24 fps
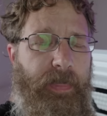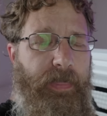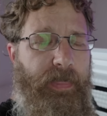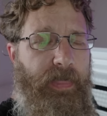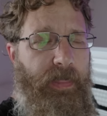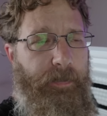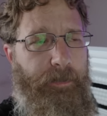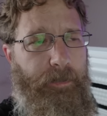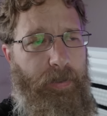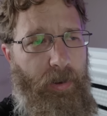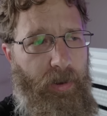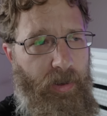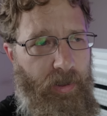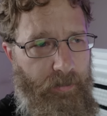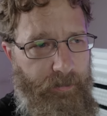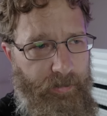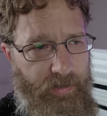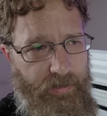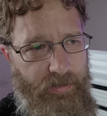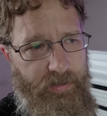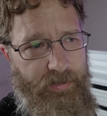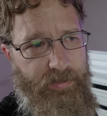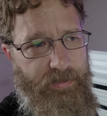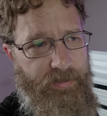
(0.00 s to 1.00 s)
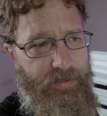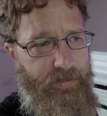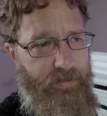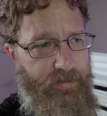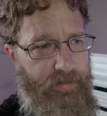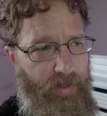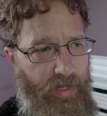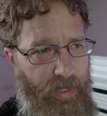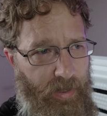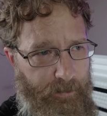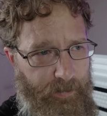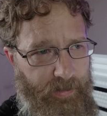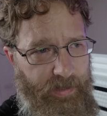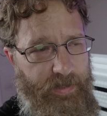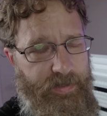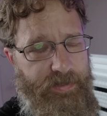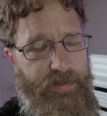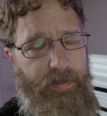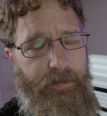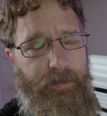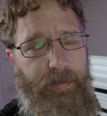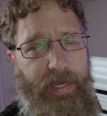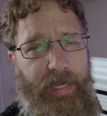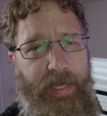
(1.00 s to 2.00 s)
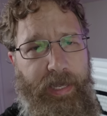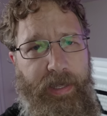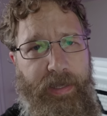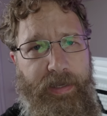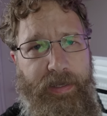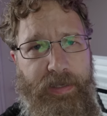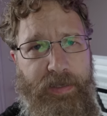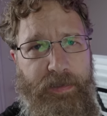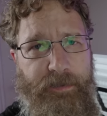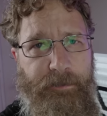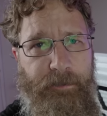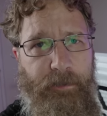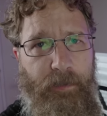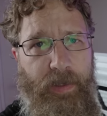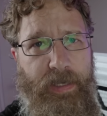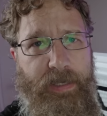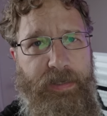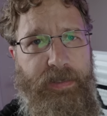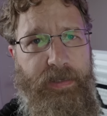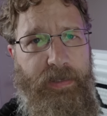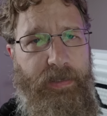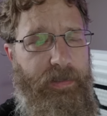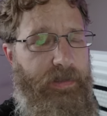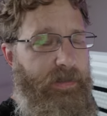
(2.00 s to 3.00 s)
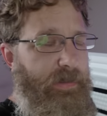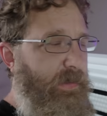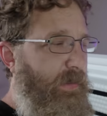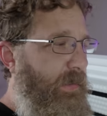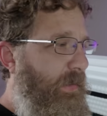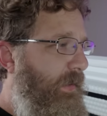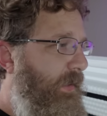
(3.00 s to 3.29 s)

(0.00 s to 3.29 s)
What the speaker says: The part of me that's up against the pad is freezing,